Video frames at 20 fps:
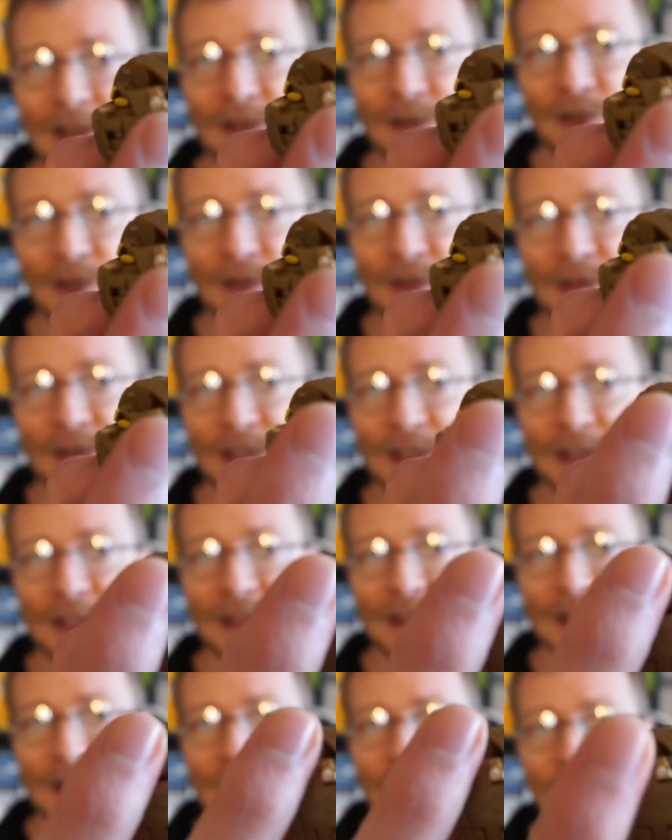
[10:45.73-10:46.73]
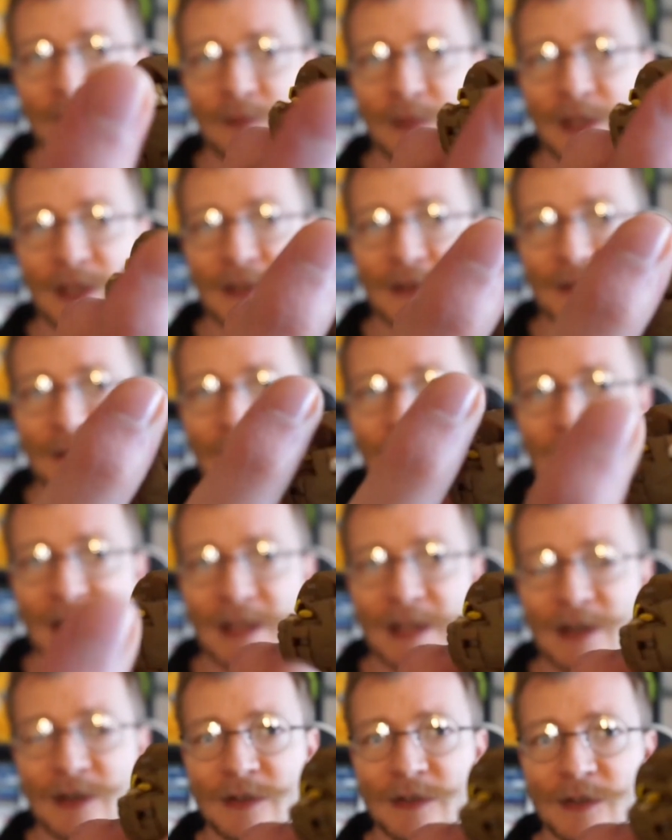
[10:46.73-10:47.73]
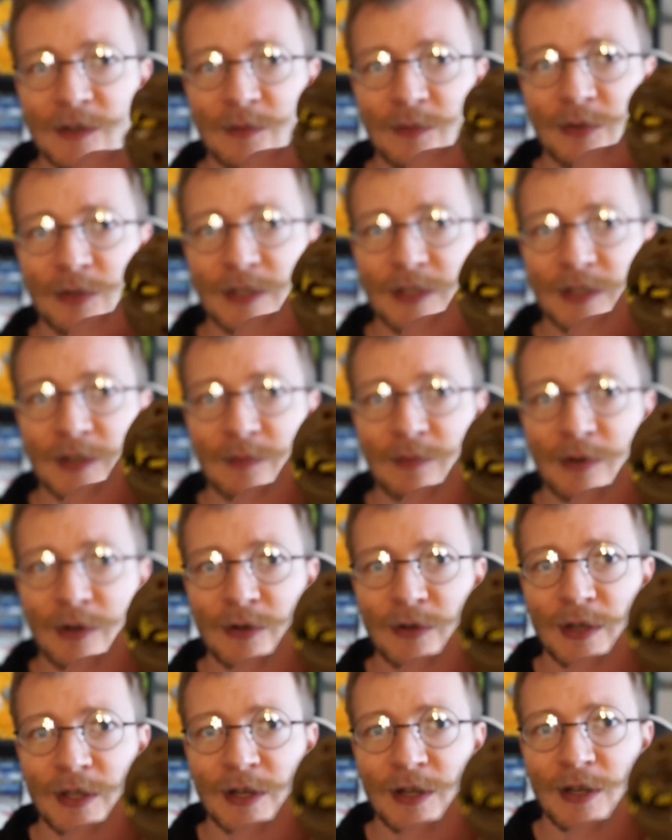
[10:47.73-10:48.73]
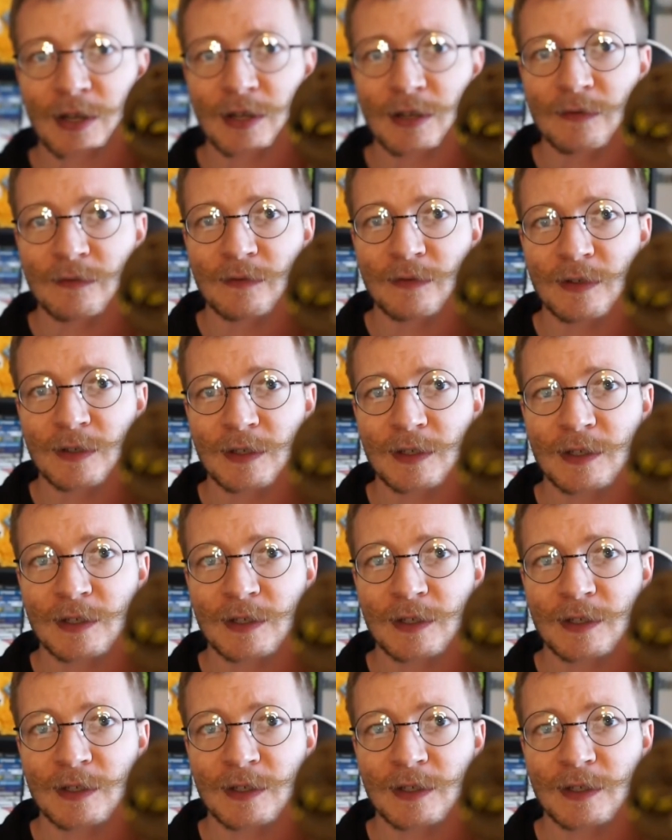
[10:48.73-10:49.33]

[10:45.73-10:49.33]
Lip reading: You can see that this piece right here is completely broken off.